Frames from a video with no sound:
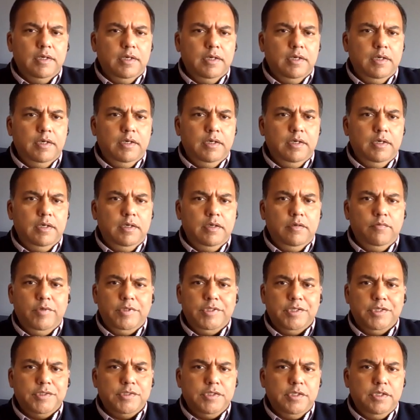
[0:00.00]
uh,
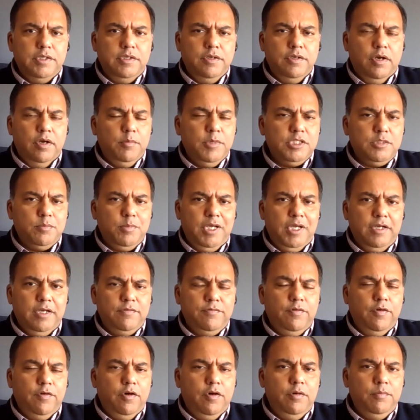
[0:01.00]
whether it's an e-commerce
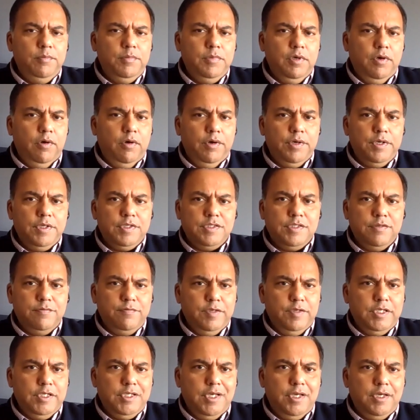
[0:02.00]
platform or it's a
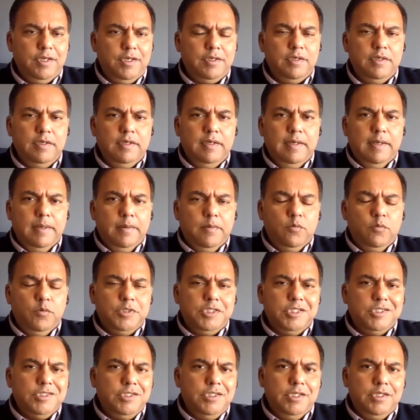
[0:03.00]
fintech,
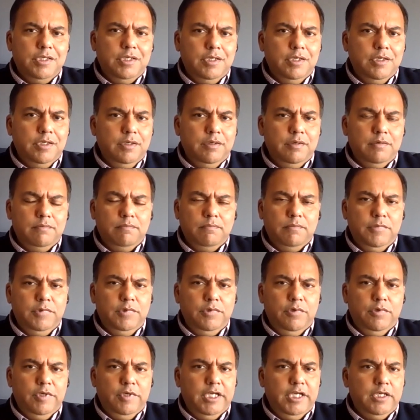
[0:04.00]
which is taking in
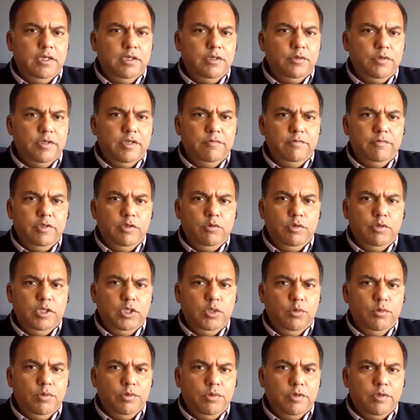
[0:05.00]
your data to give you a
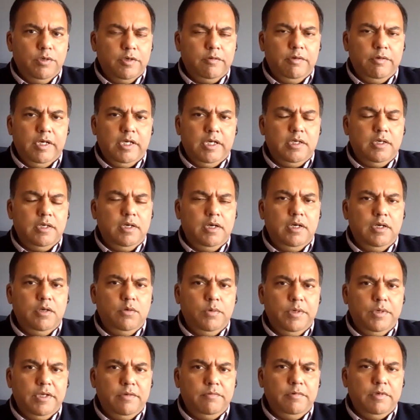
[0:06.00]
loan or a credit card or
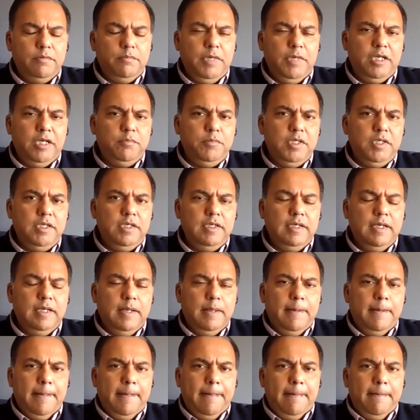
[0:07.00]
whatever it might be,
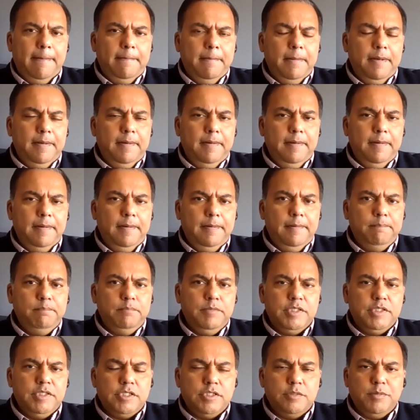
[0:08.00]

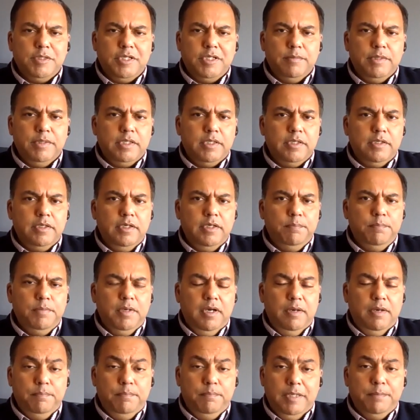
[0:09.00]
um, this is becoming a,
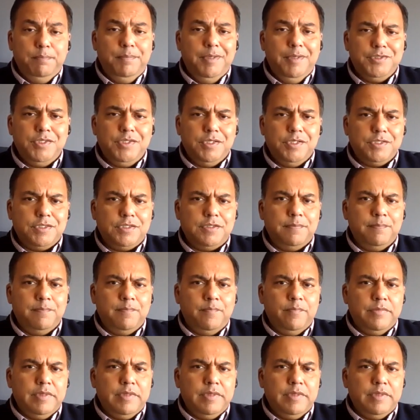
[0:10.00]
a, big business.